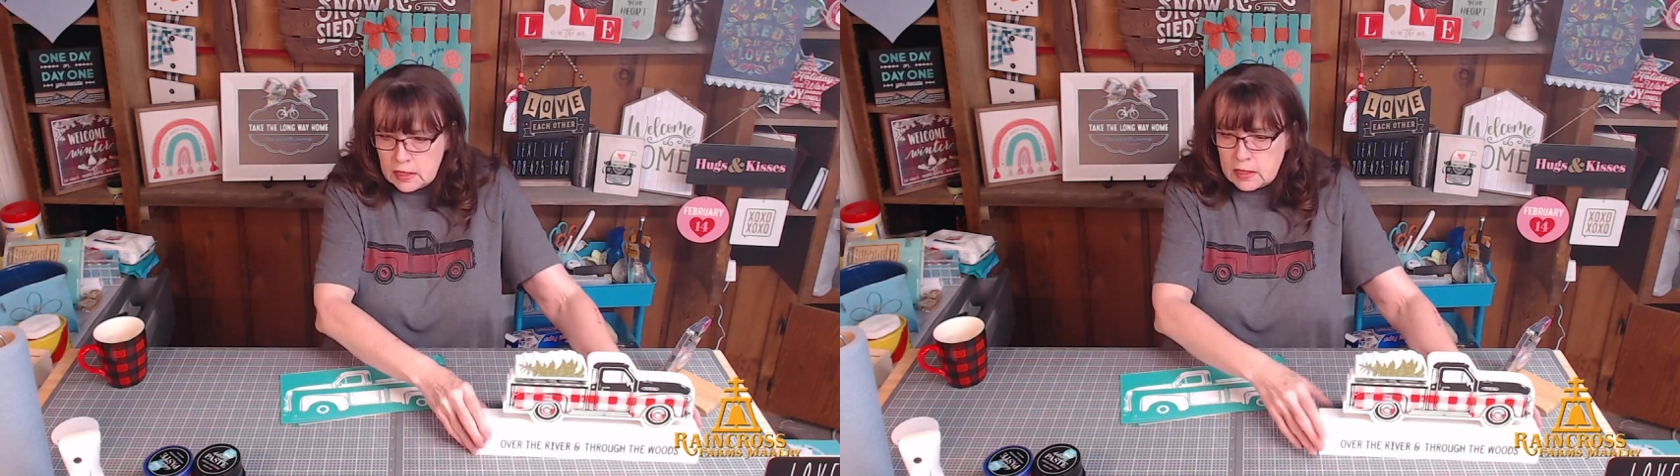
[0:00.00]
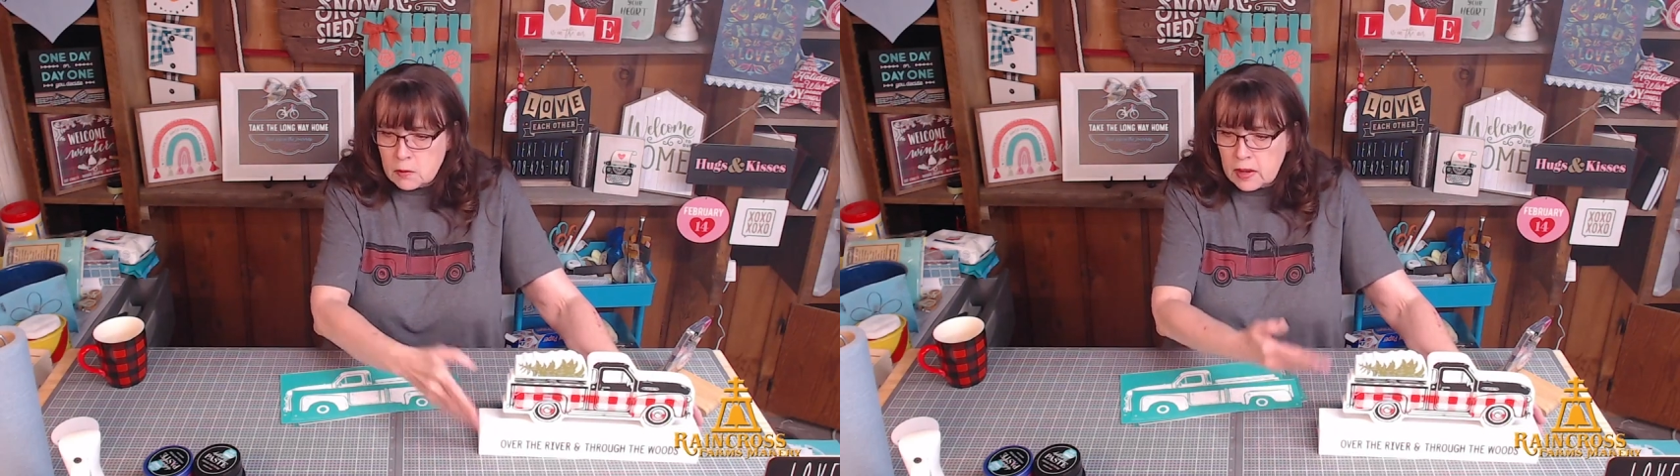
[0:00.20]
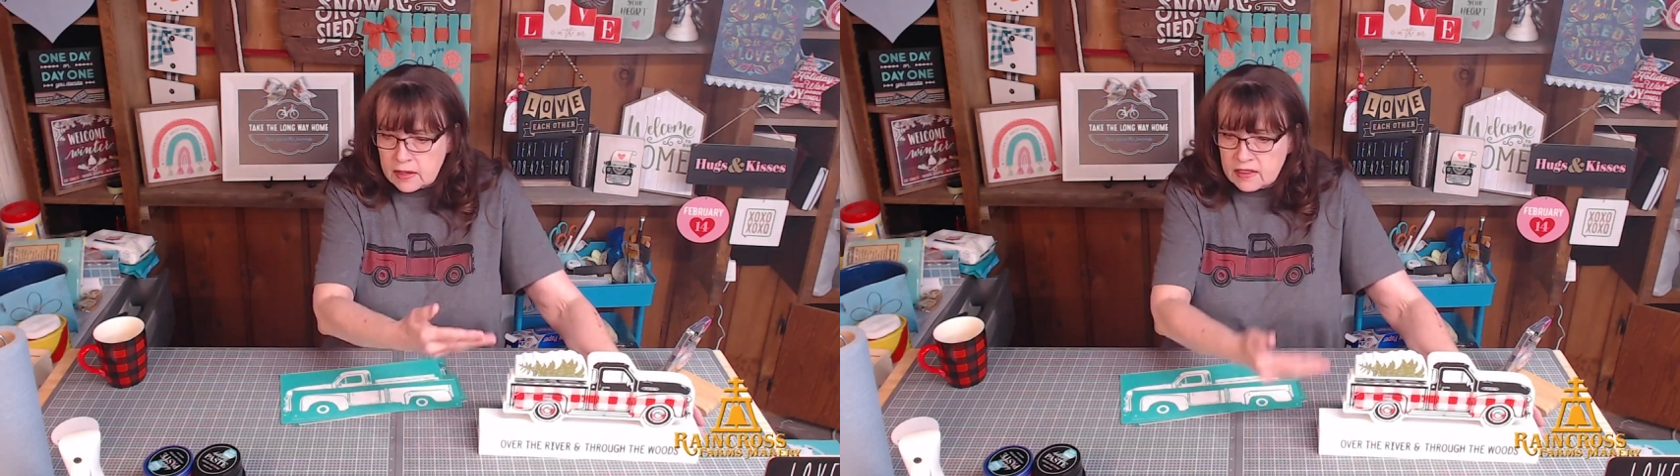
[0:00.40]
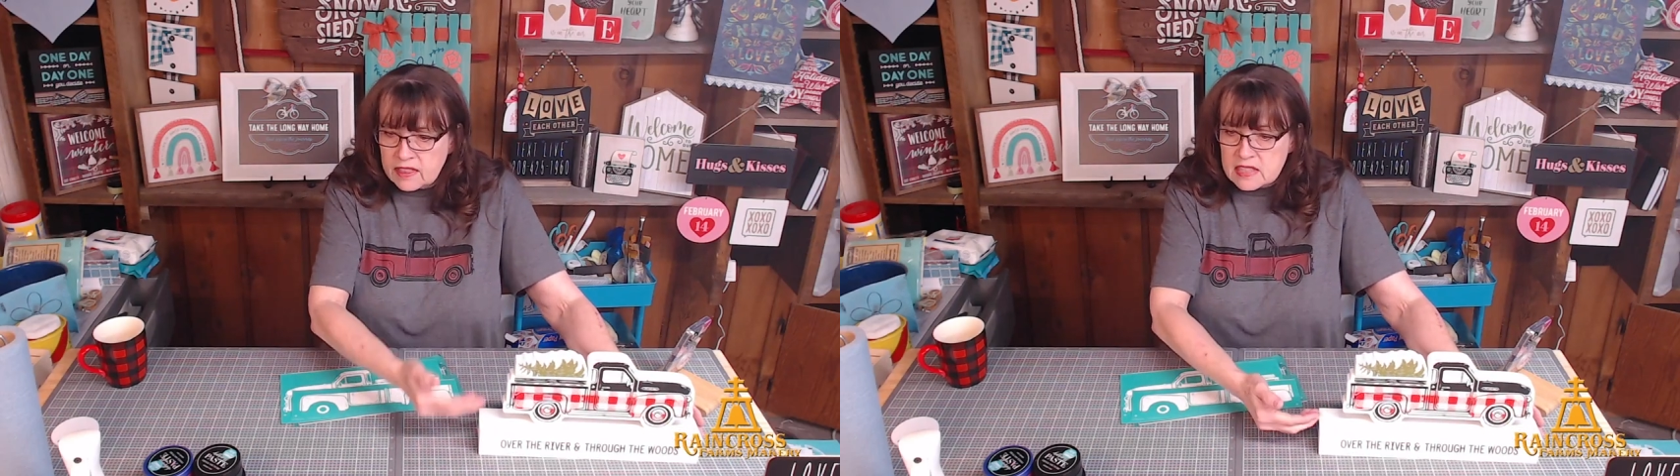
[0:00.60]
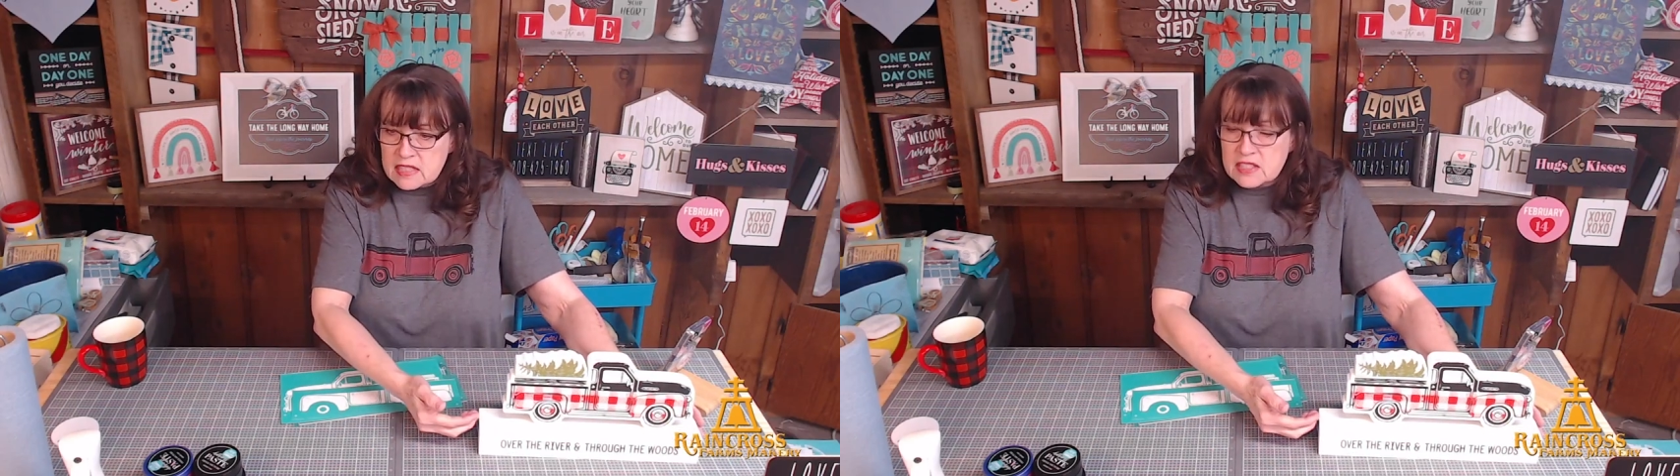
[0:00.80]
Anyway,
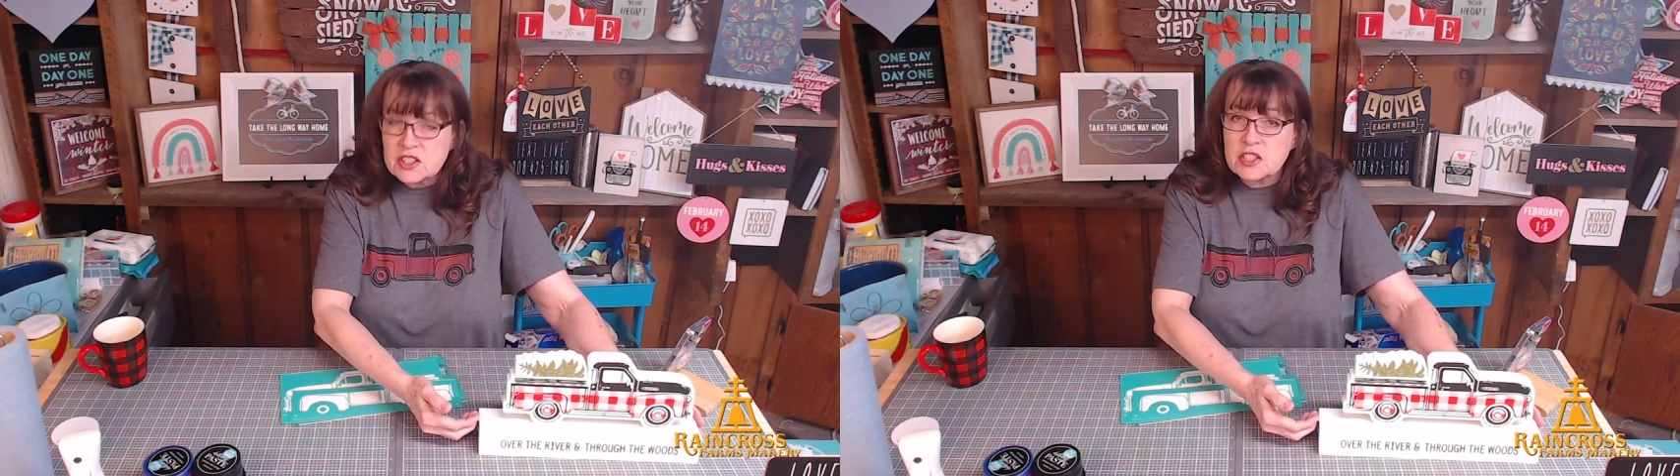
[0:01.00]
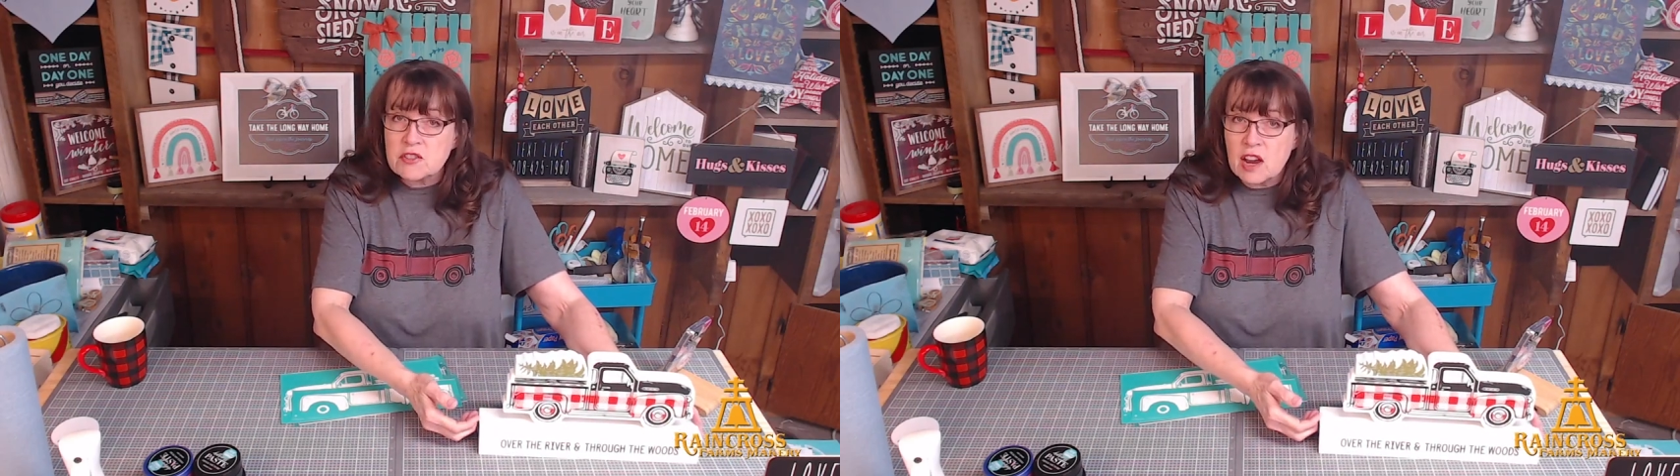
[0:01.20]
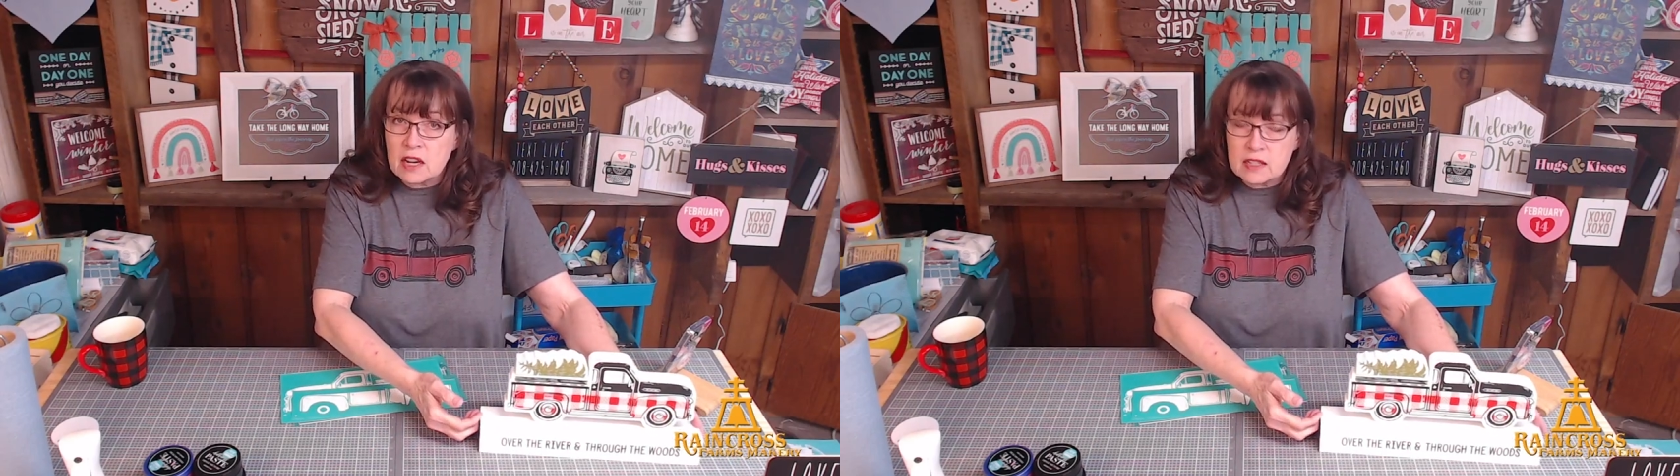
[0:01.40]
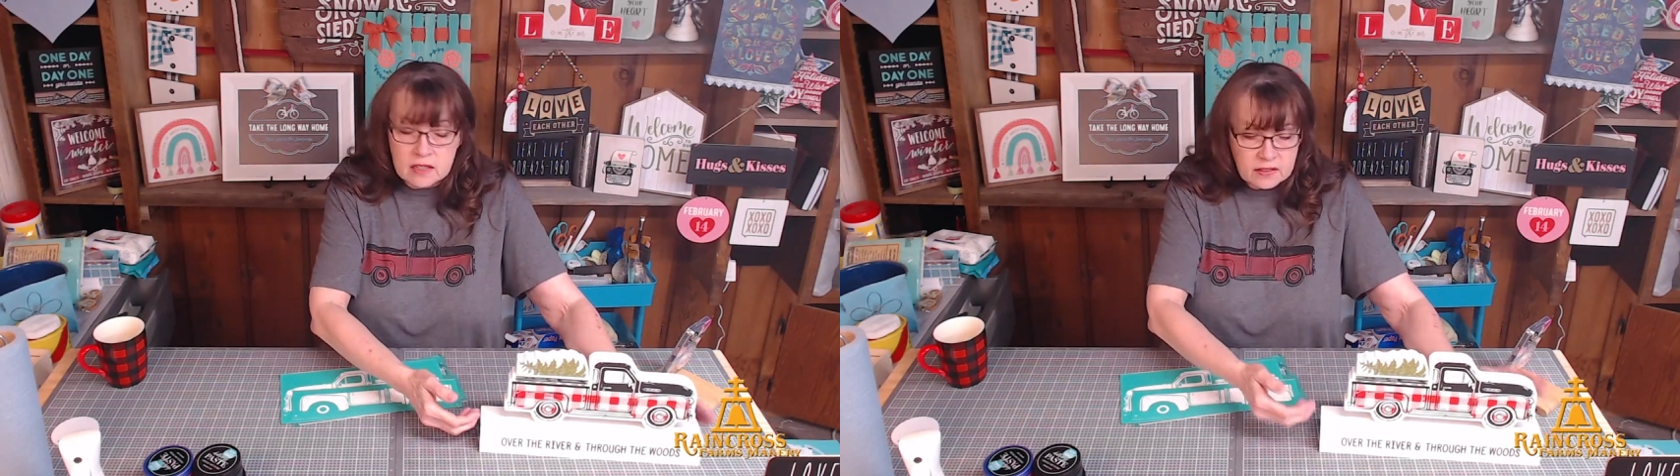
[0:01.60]
this is the truck